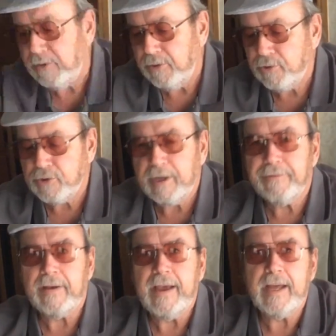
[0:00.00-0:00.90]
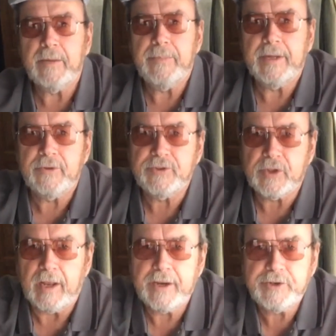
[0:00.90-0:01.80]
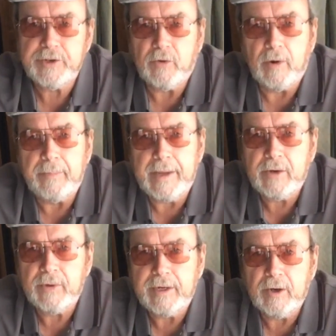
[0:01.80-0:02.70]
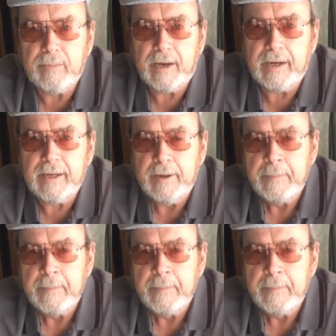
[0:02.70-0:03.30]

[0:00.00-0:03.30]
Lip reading: Usually if I had a better selection or a bakery nearby,